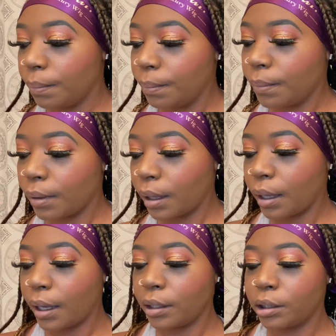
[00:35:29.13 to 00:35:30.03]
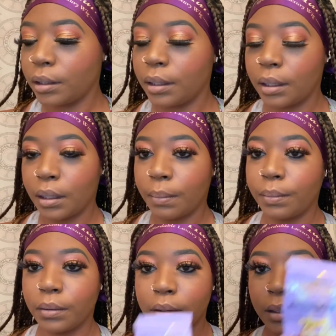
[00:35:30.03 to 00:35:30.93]
I actually ended up
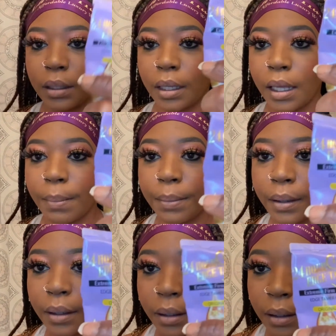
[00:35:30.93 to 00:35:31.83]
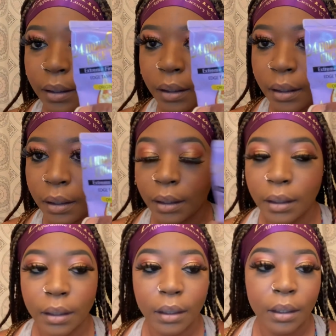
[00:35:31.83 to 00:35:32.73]
using the Ebin
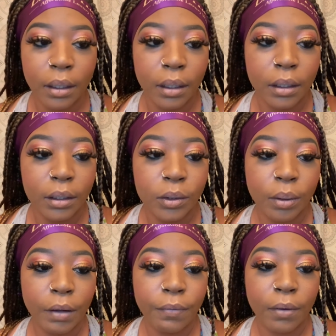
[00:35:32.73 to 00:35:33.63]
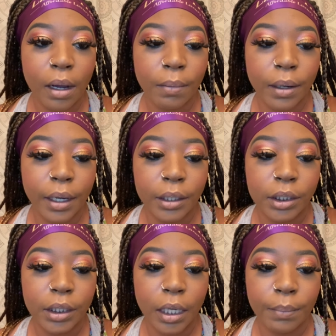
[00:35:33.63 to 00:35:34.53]
24-hour
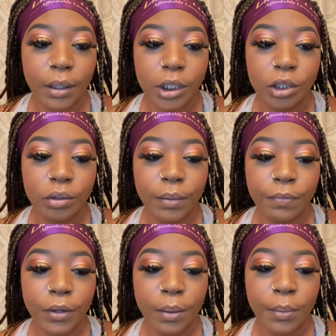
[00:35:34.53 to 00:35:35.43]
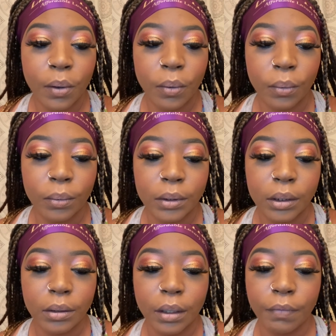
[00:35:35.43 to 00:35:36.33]
Edge Tamer Extreme Firm Hold.
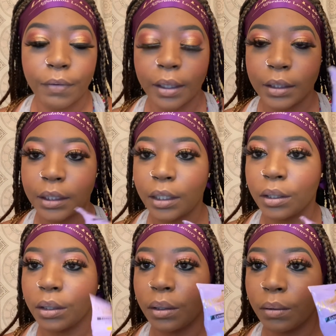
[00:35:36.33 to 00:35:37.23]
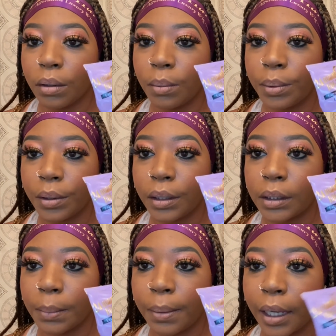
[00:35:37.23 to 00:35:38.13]
You can find this at your local beauty
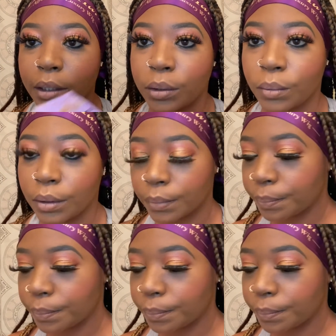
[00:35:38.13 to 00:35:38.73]
supply store.